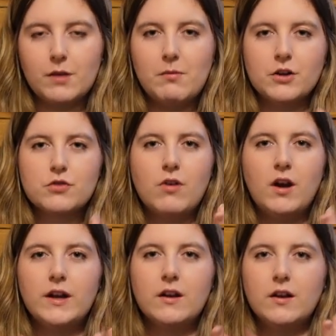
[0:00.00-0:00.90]
I might
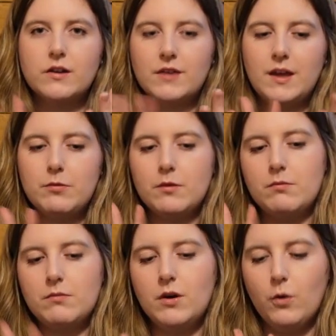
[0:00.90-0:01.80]
try and kind of keep
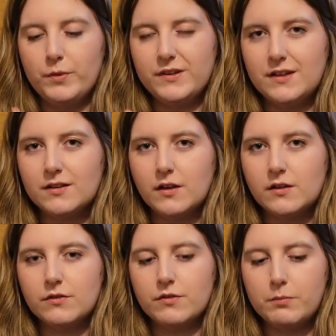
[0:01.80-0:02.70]
them at opposite
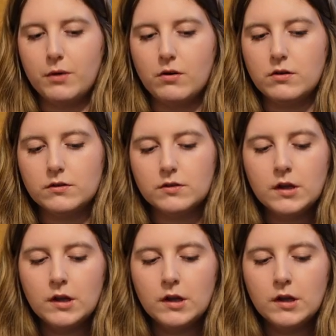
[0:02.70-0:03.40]
sides of the pot